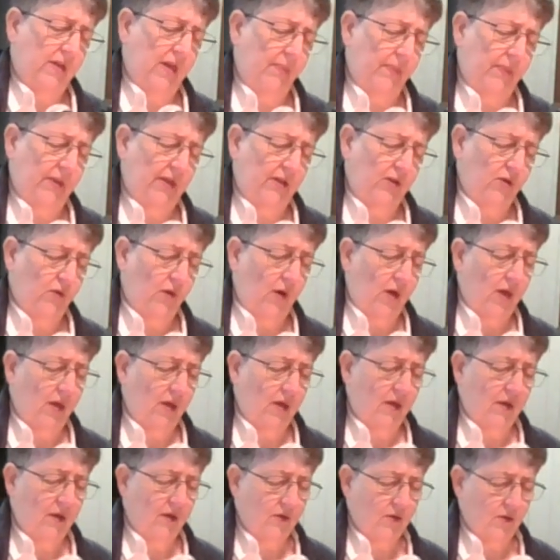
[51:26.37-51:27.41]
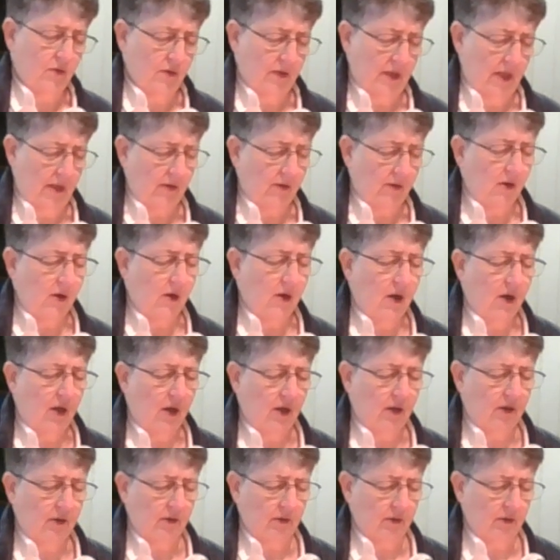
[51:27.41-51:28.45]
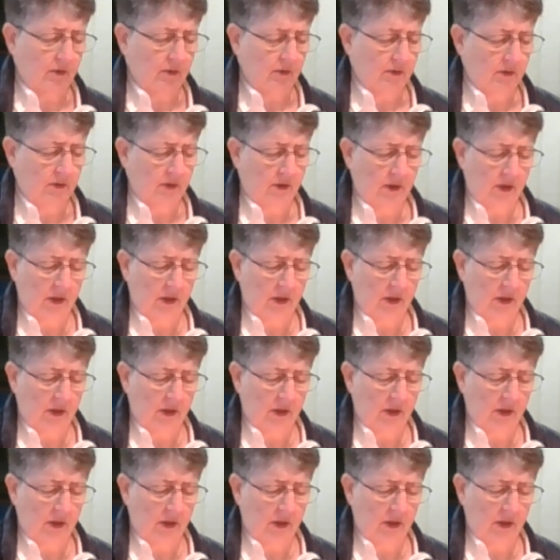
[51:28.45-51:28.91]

that be drugs or alcohol or,